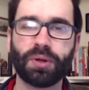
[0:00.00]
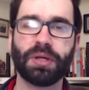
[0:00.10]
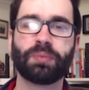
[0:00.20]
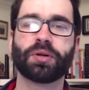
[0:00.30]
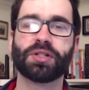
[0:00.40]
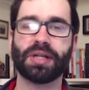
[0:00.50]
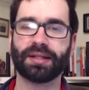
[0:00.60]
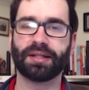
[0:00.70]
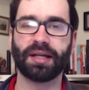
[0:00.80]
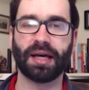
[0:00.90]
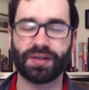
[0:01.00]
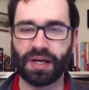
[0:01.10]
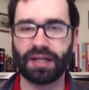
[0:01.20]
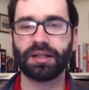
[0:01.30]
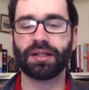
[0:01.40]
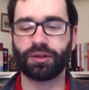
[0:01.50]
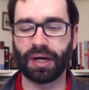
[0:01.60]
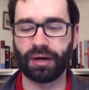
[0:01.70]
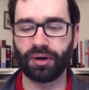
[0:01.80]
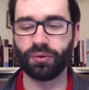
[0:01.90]
would be presented as a
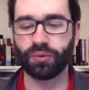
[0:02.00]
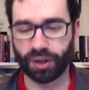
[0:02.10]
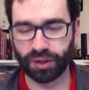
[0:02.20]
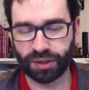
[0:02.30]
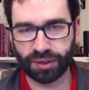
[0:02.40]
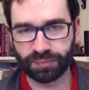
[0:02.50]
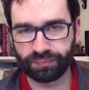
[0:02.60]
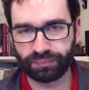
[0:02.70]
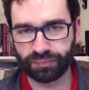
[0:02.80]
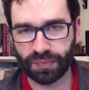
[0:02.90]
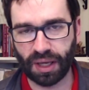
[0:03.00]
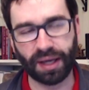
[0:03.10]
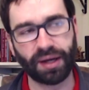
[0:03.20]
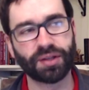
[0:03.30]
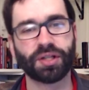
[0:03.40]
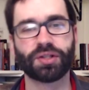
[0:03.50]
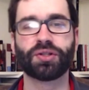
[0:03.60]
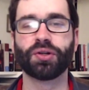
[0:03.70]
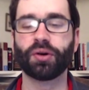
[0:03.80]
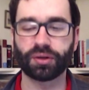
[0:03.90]
literary work and its
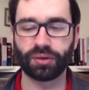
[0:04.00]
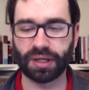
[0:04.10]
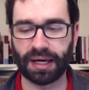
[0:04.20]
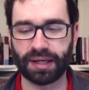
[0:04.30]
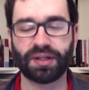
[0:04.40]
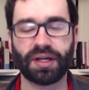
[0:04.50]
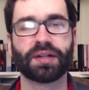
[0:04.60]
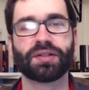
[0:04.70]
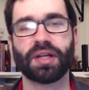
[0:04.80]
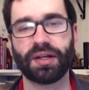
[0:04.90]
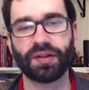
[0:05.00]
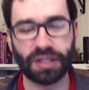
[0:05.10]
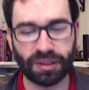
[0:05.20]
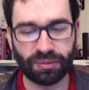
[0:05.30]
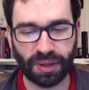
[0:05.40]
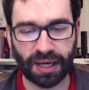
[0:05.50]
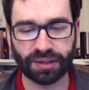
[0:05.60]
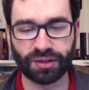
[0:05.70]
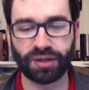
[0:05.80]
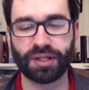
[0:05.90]
historical context and its
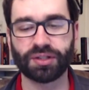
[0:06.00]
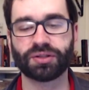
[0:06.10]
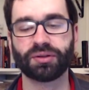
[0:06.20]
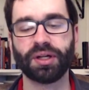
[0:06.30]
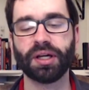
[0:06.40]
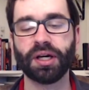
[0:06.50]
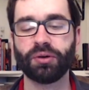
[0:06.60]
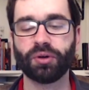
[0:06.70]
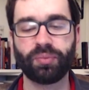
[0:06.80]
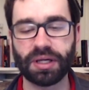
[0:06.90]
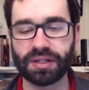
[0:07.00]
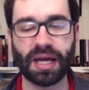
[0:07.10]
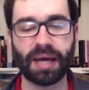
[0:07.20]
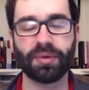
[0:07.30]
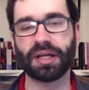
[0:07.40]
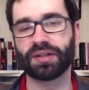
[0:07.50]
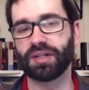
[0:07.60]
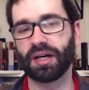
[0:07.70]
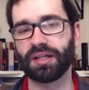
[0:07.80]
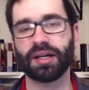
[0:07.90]
impact on history would be examined. That's
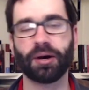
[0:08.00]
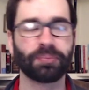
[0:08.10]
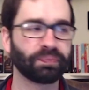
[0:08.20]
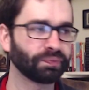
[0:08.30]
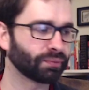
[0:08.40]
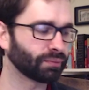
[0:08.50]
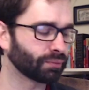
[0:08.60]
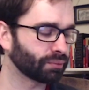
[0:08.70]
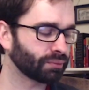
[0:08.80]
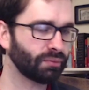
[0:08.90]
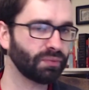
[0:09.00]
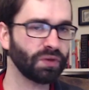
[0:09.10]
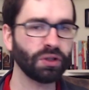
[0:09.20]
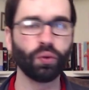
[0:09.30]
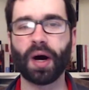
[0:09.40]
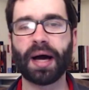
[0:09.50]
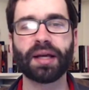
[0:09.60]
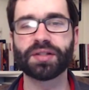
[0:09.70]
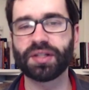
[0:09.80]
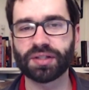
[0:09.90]
the idea. Now, why
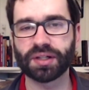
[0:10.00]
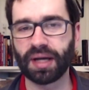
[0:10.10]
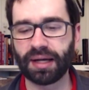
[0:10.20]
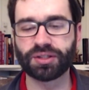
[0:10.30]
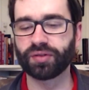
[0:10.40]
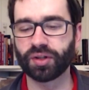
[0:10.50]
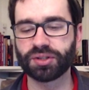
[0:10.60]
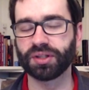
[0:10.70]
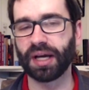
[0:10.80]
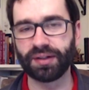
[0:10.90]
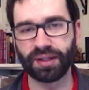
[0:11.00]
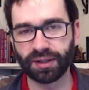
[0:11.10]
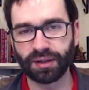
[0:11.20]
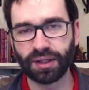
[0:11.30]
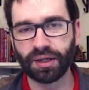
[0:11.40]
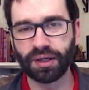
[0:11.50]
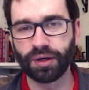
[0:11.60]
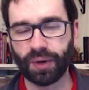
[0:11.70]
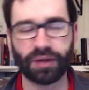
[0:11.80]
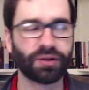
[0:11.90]
is this a controversial idea?
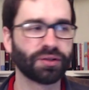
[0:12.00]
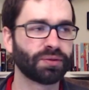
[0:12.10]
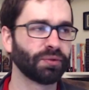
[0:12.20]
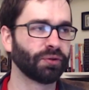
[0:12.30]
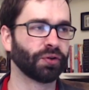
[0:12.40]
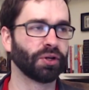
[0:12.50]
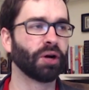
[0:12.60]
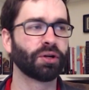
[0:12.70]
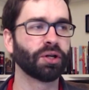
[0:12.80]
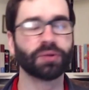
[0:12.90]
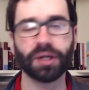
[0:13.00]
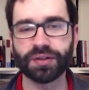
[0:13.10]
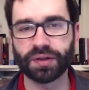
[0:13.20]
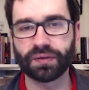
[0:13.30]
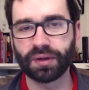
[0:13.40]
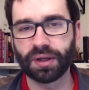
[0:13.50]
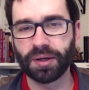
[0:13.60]
Well, there's for no good reason.